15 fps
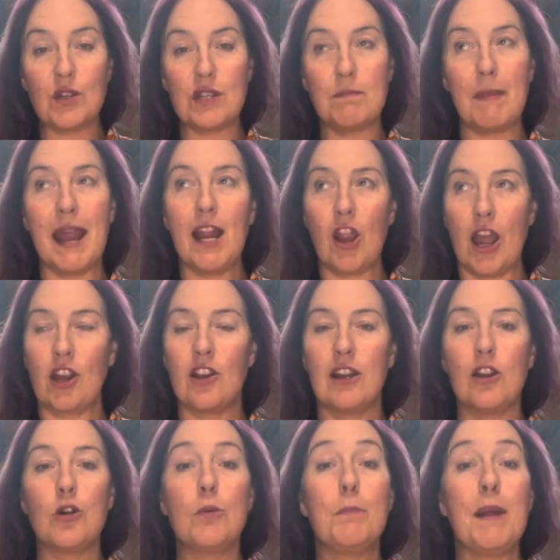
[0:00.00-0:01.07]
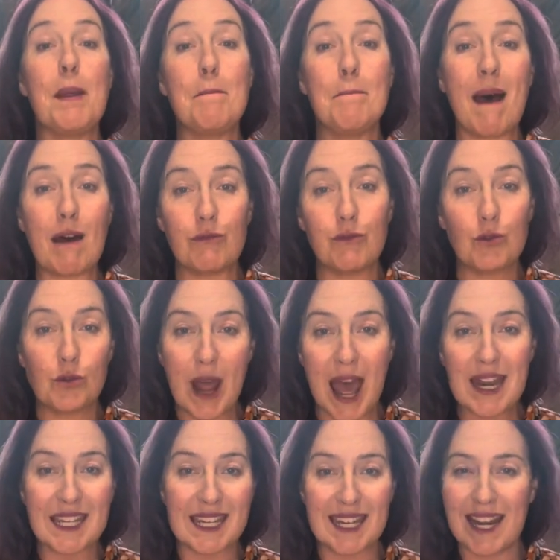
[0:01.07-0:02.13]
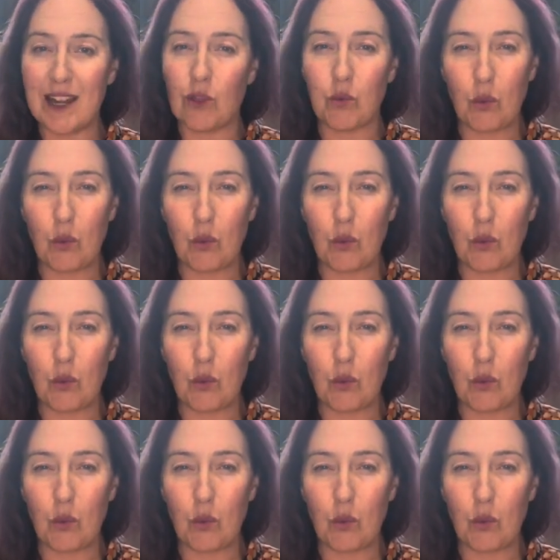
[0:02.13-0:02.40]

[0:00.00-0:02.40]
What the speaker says: to me like you're a little bit muffled underneath